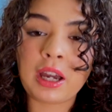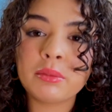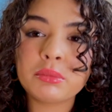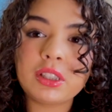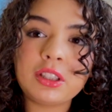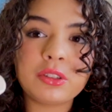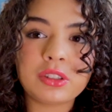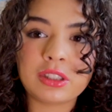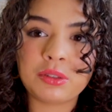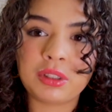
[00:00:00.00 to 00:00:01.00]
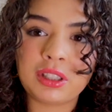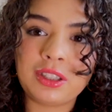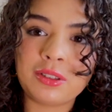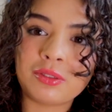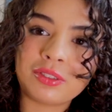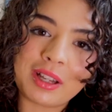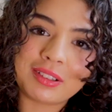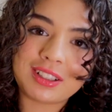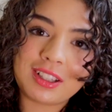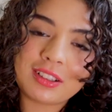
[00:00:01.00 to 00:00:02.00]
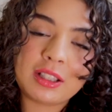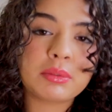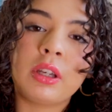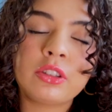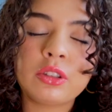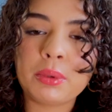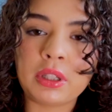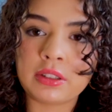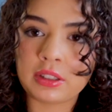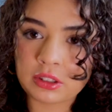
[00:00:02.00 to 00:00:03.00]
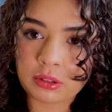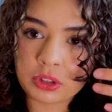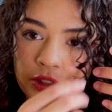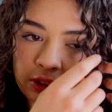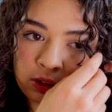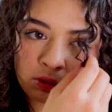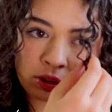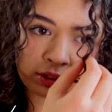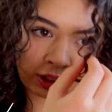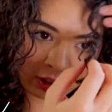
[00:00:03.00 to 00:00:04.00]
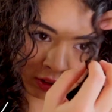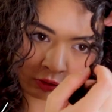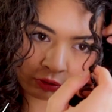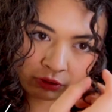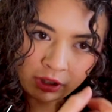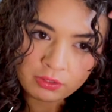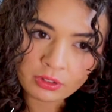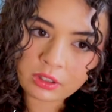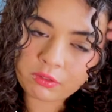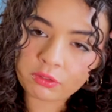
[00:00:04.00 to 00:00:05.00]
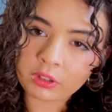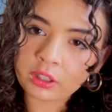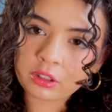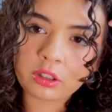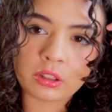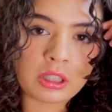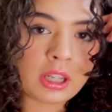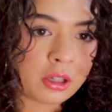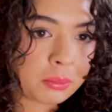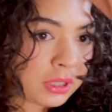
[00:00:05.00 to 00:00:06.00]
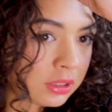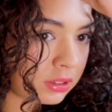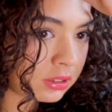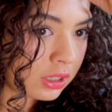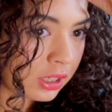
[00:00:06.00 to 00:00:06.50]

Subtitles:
I'm going to use this really cute flower claw clip. It's super easy, so what you're going to do is take your favorite front curly hair piece.